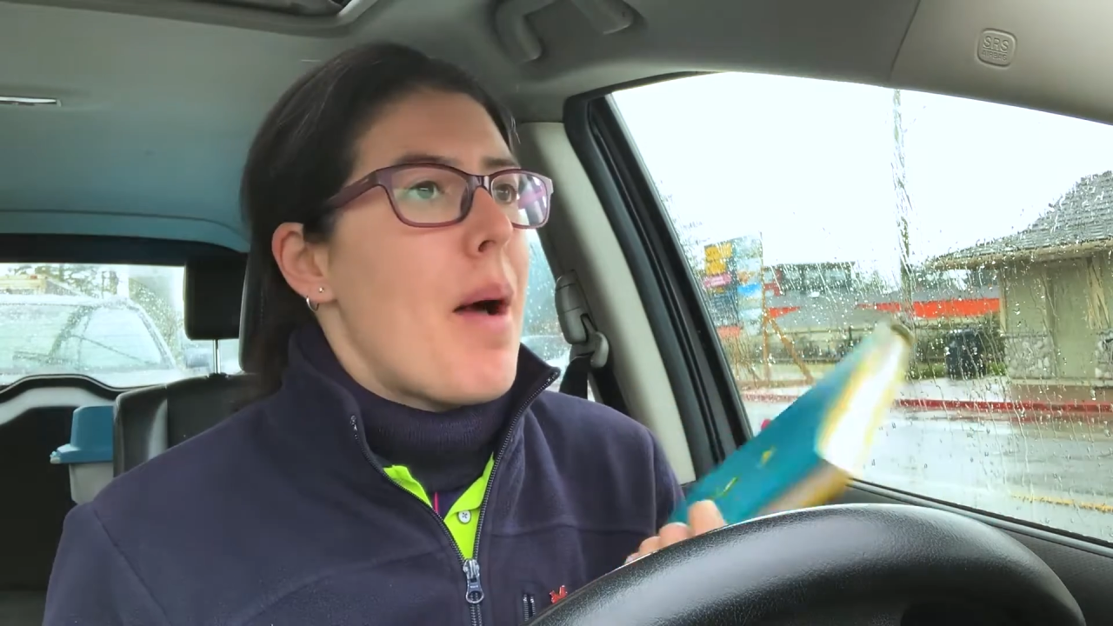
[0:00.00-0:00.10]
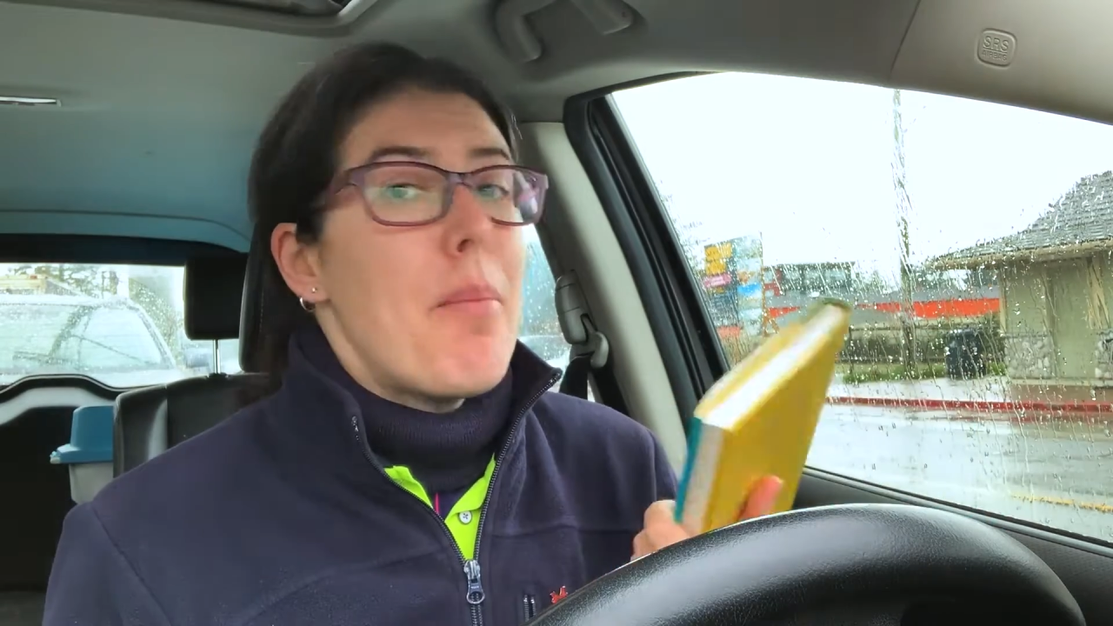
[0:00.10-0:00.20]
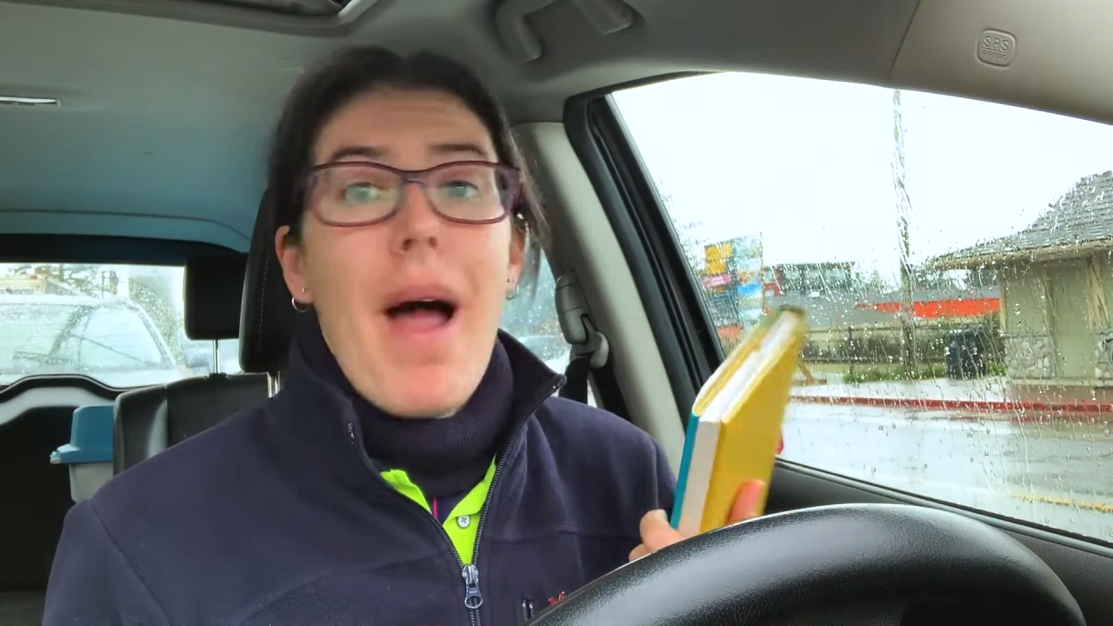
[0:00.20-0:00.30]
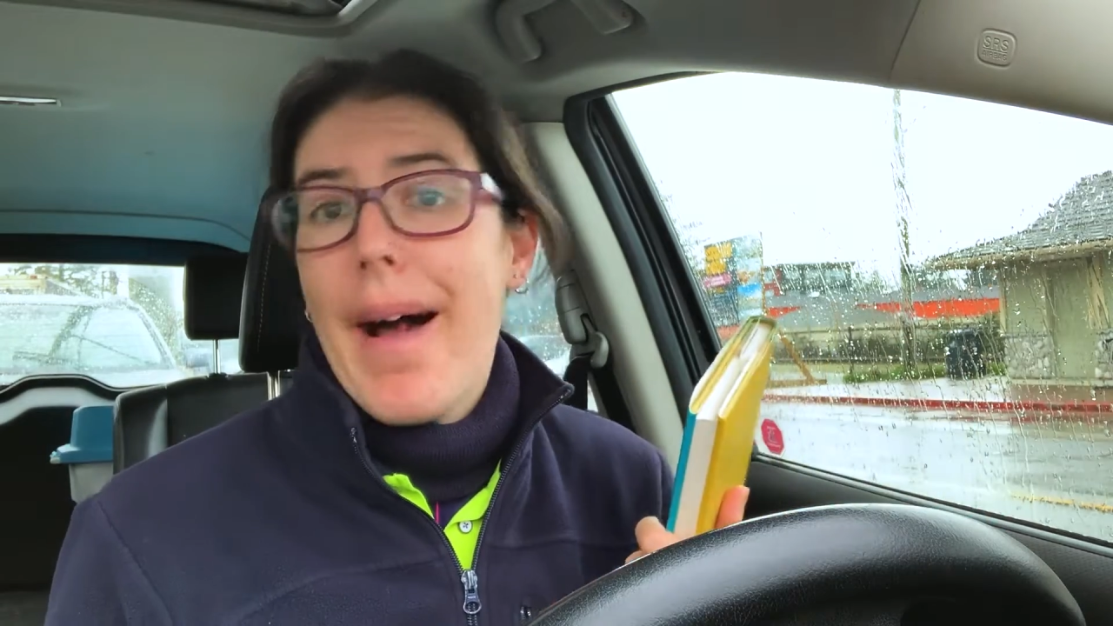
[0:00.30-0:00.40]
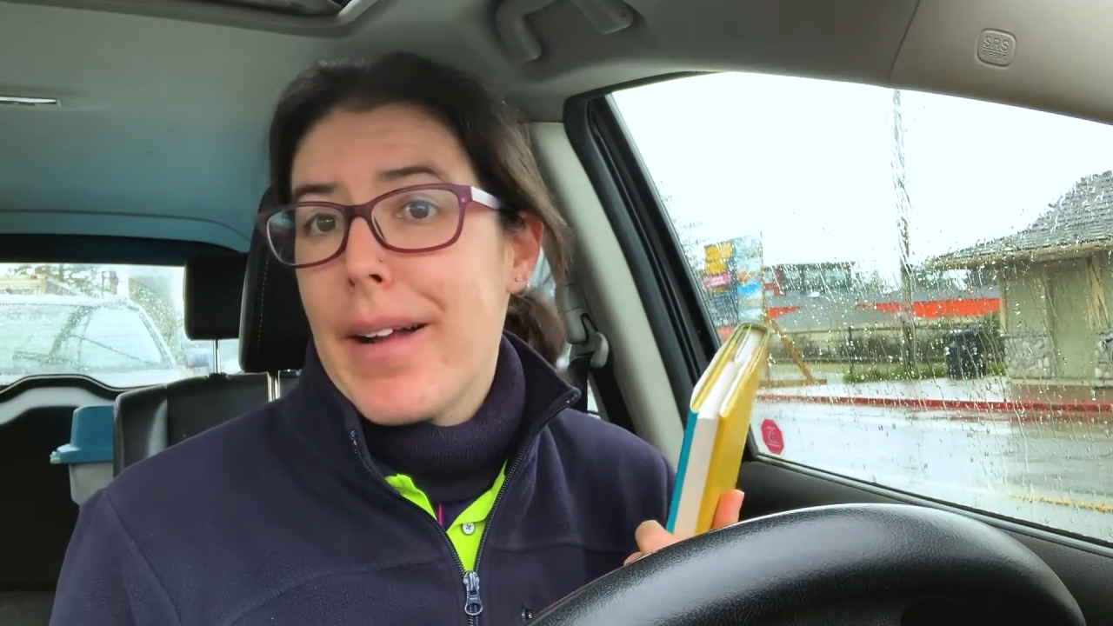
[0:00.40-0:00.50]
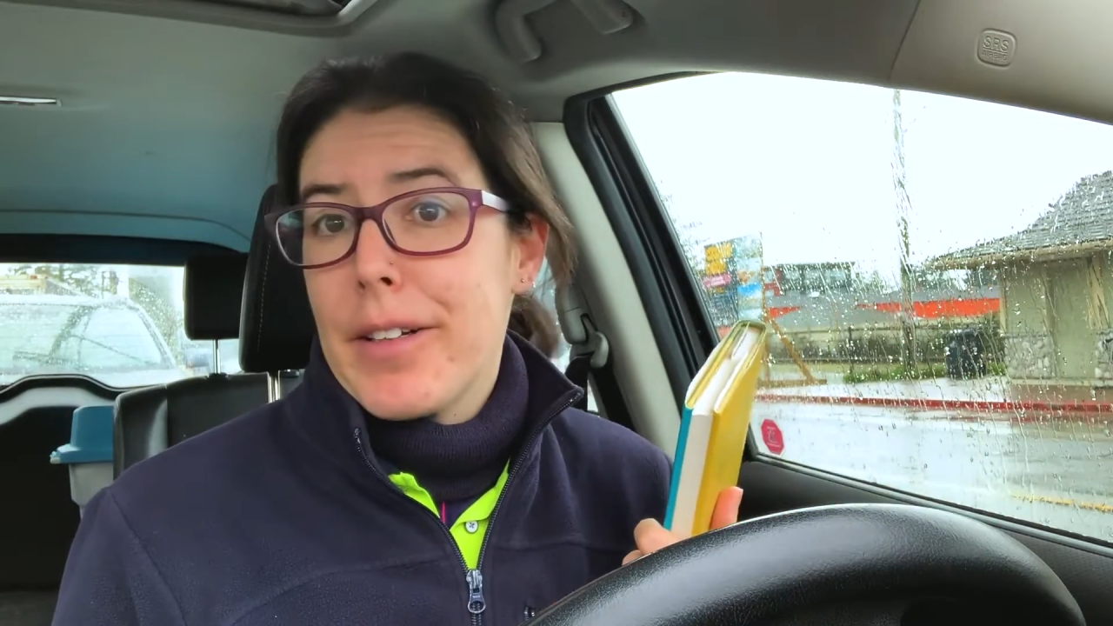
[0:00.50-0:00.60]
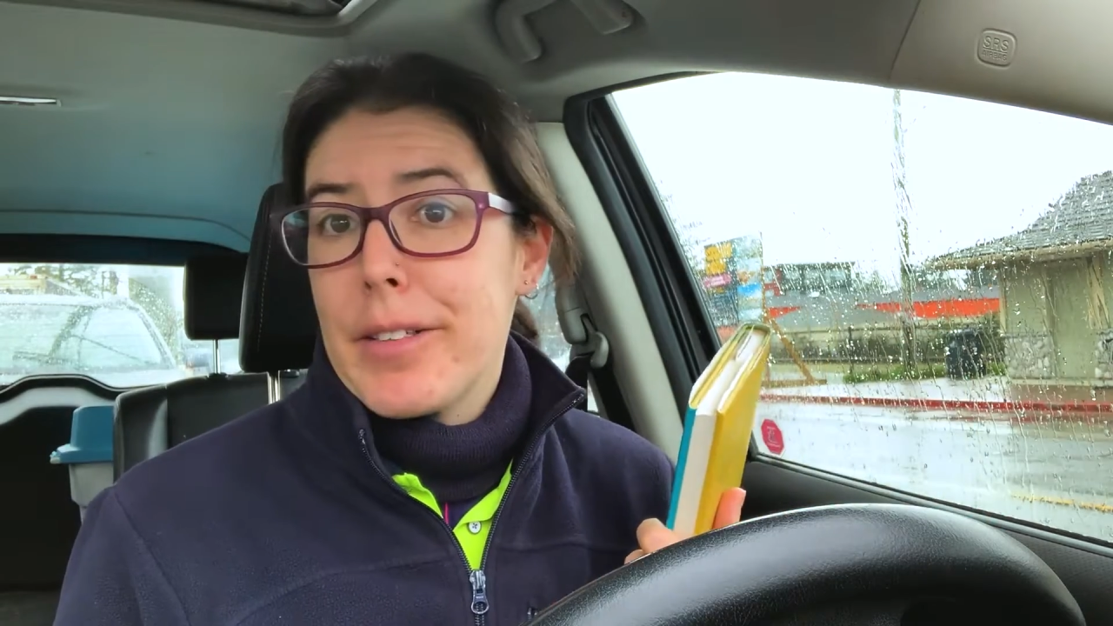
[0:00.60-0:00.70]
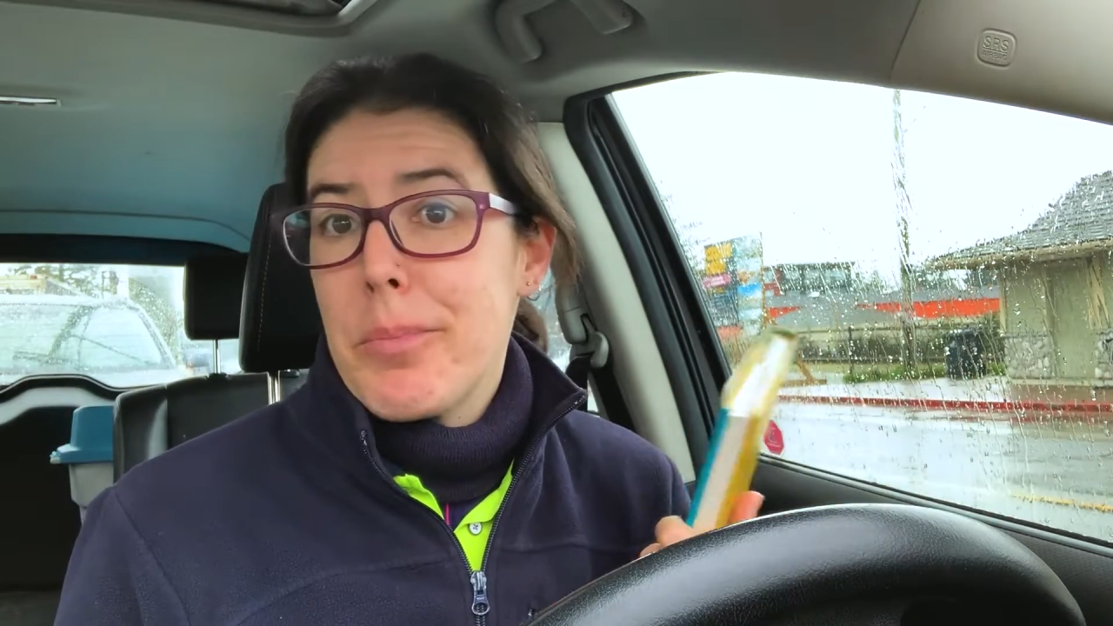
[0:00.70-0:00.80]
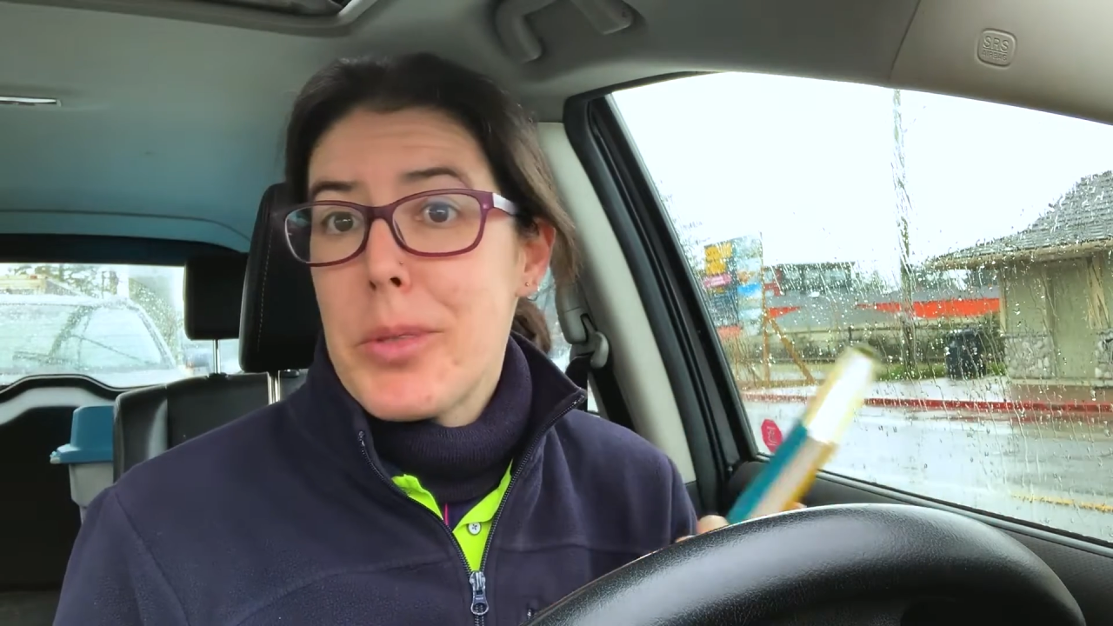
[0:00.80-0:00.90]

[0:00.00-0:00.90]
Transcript: pattern.